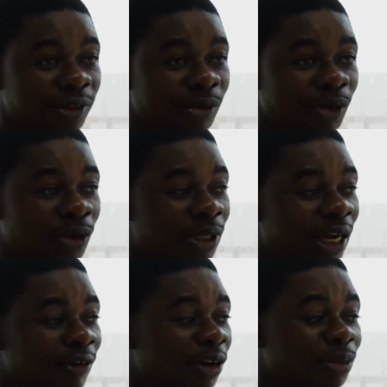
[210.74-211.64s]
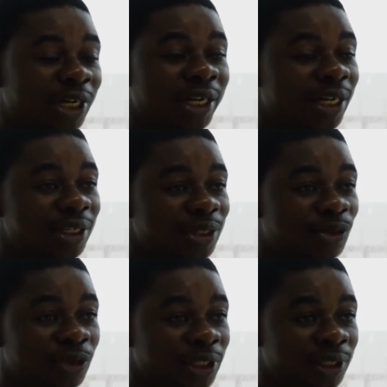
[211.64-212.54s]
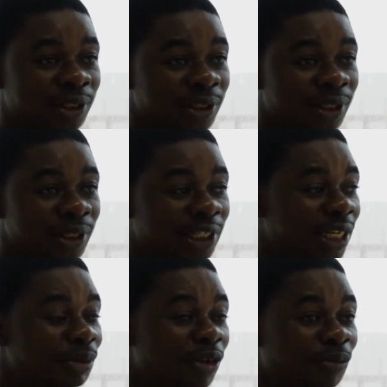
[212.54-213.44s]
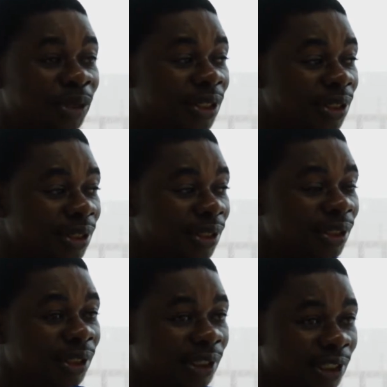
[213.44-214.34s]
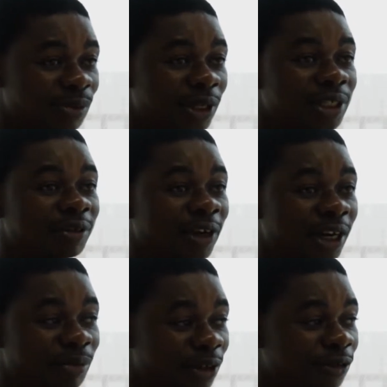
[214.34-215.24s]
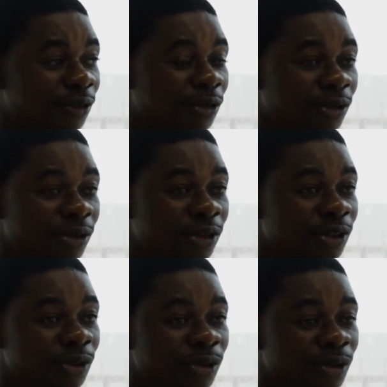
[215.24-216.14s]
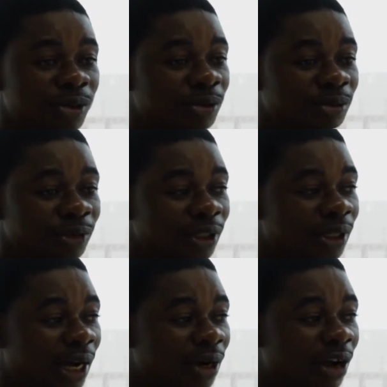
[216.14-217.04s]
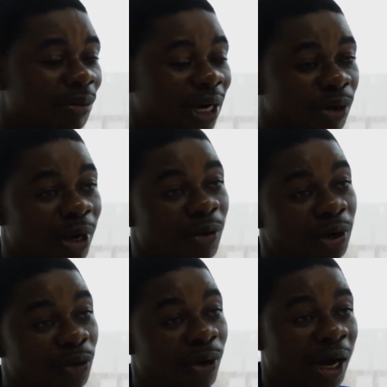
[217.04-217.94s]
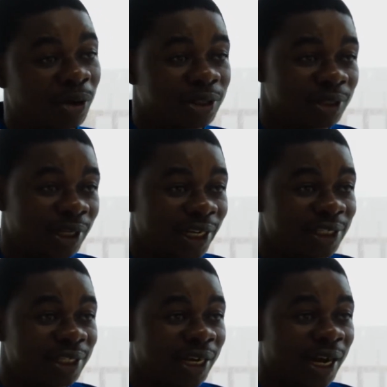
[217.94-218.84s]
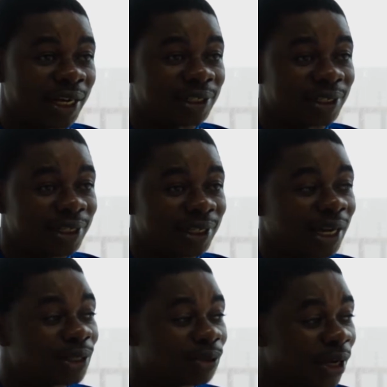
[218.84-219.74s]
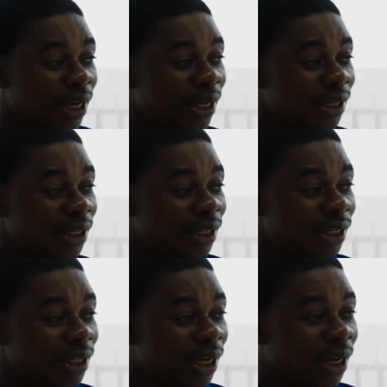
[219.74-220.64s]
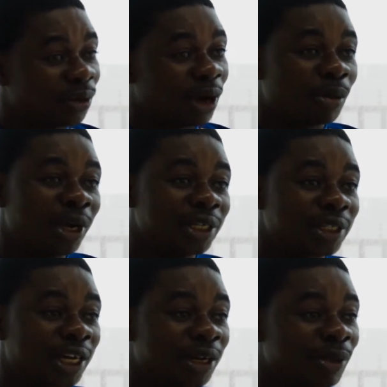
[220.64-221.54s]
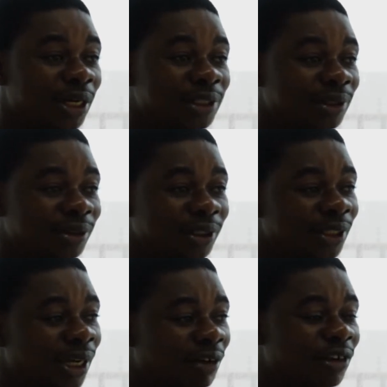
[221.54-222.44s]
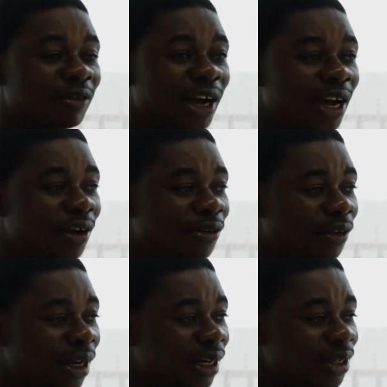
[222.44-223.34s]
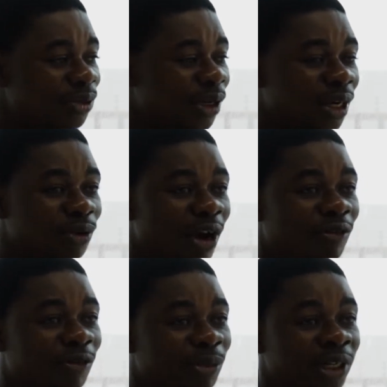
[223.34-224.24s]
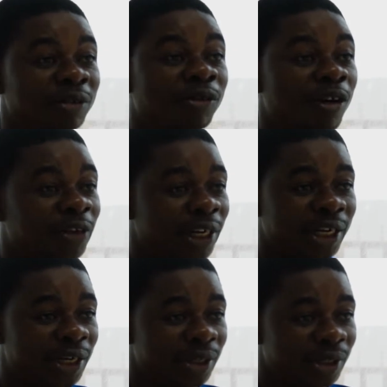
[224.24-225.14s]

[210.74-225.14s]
because there have not been any situation in terms of peace. This place is very peaceful. So I don't have, but normally when you go out late in the night, that is where you are normally scared. But I've never heard of any student who have been involved in any